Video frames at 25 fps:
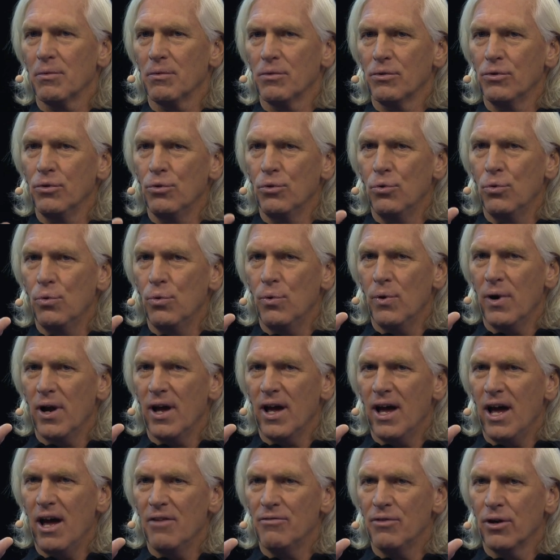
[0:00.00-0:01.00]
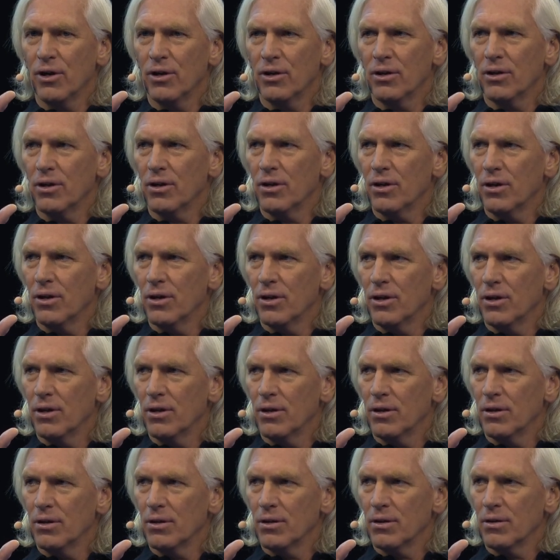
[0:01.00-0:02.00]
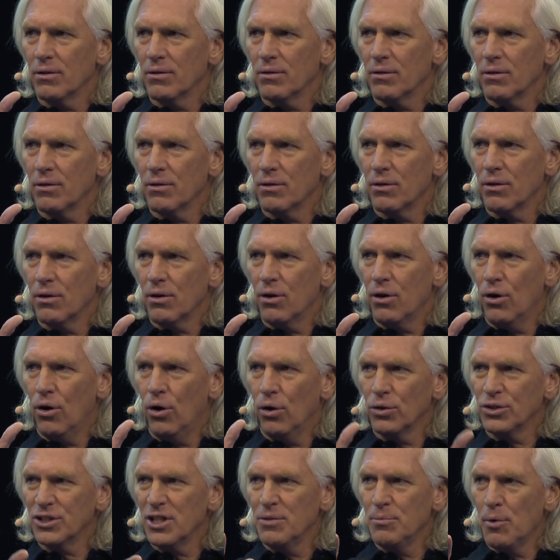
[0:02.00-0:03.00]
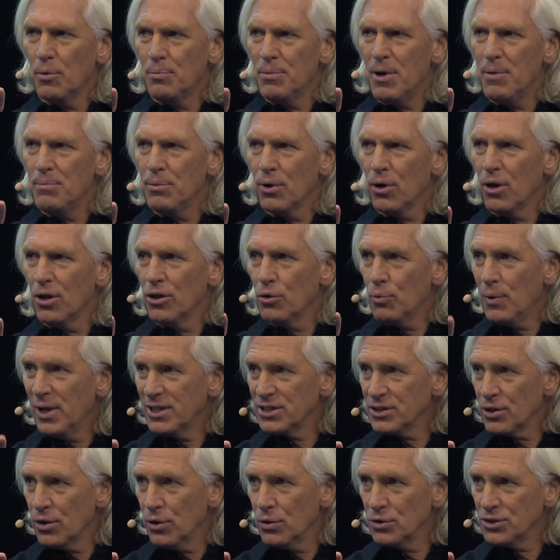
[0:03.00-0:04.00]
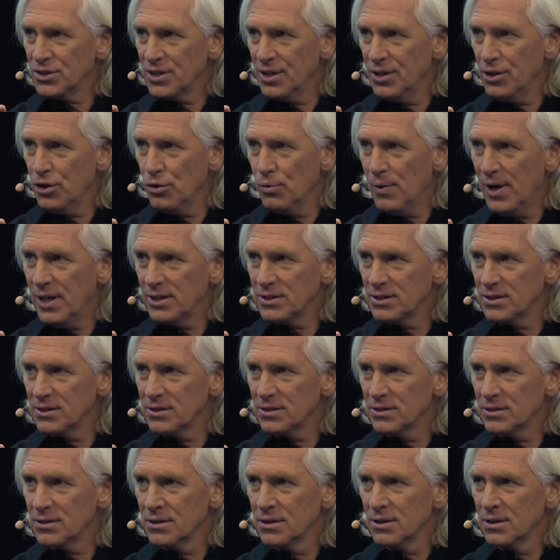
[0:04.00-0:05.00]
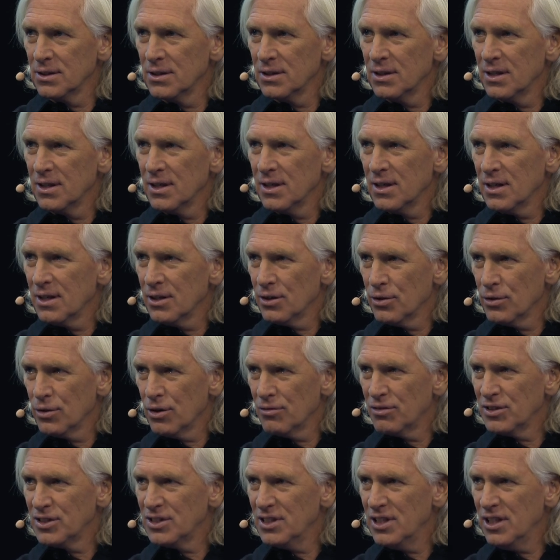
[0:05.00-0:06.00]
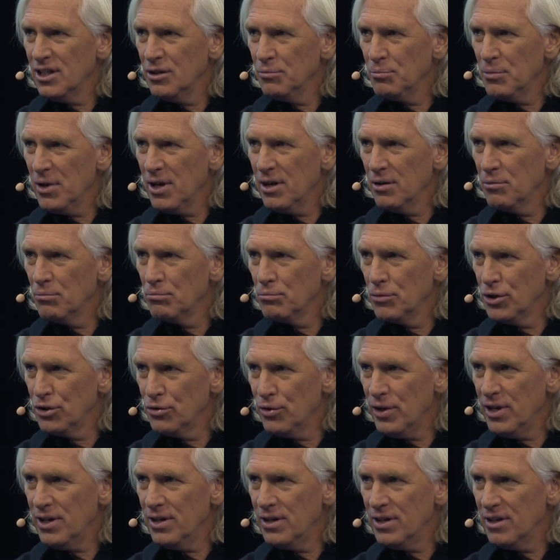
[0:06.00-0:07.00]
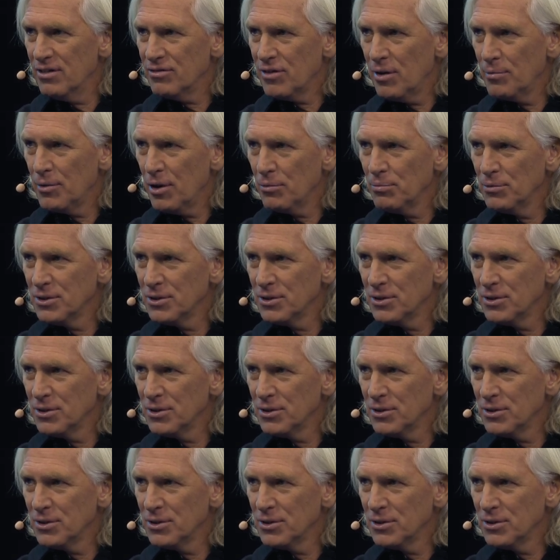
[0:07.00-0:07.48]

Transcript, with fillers: you have a a whole team of people on the West Coast in the US. Yeah. You have a team in Madrid, if I'm not